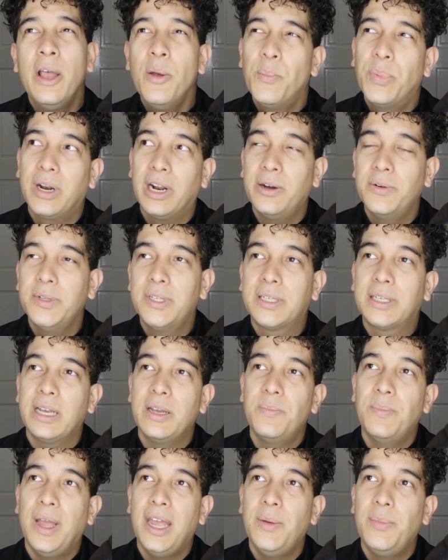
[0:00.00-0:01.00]
but I would say
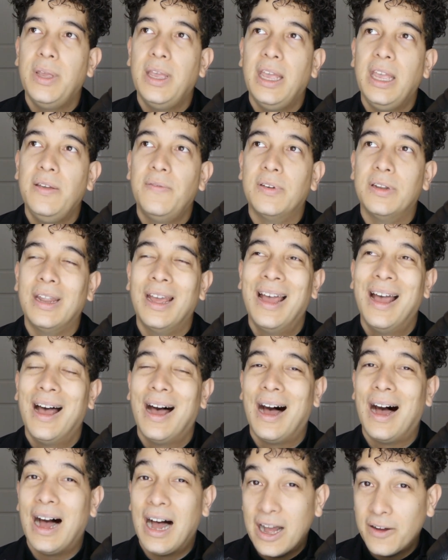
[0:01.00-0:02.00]
maybe even
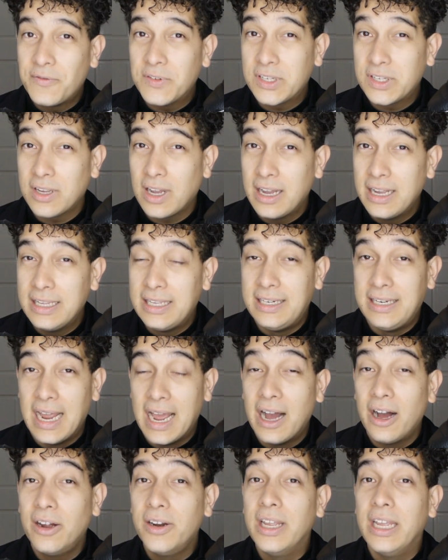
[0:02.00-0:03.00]
half a size
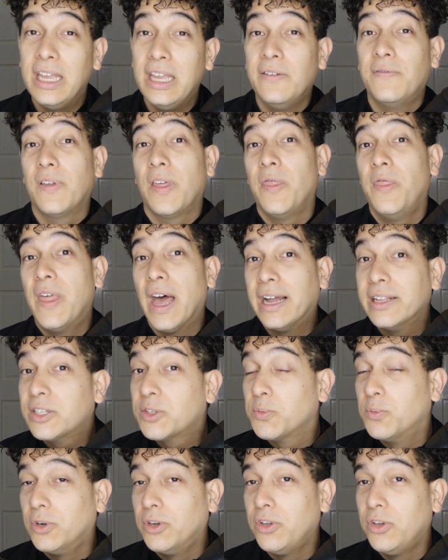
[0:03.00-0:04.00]
down if
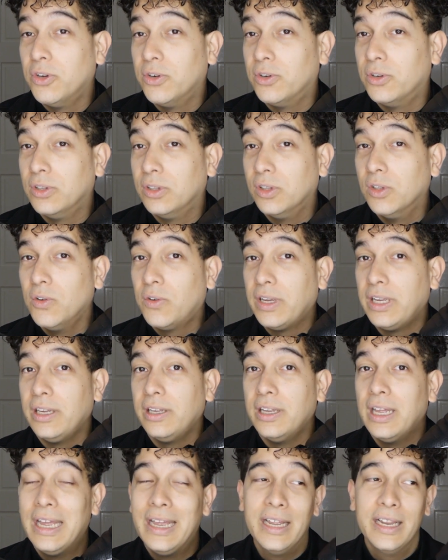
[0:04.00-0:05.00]
that's what you're
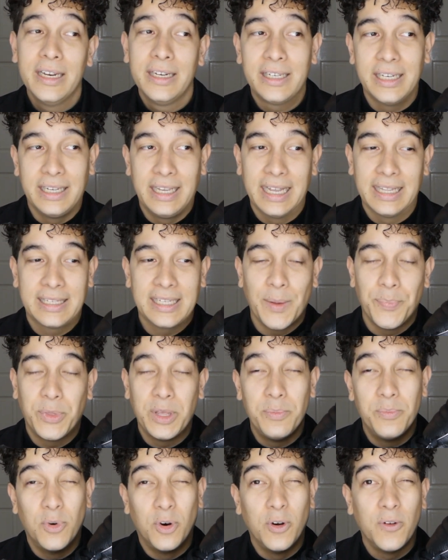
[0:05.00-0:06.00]
looking to get
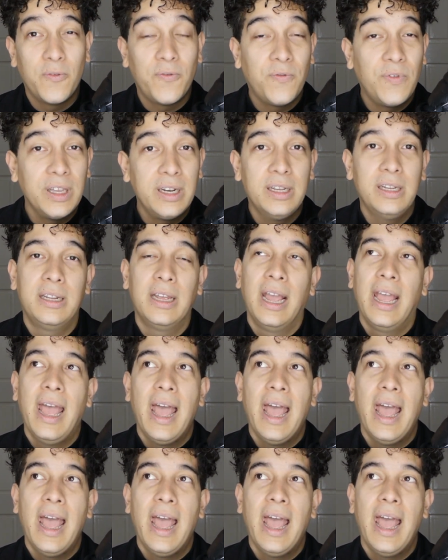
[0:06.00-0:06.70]
something more fitted,